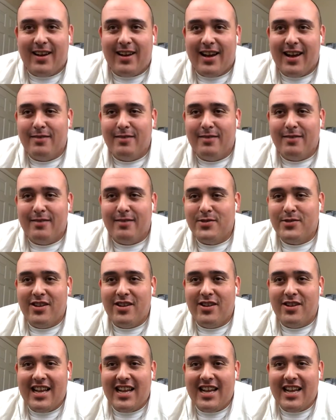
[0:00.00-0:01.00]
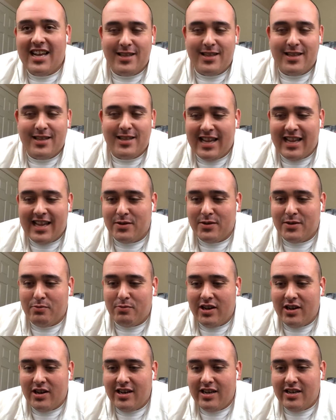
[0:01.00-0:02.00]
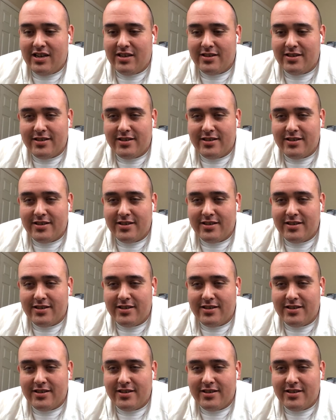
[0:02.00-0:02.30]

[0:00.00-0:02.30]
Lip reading: I'm sure that's what it is.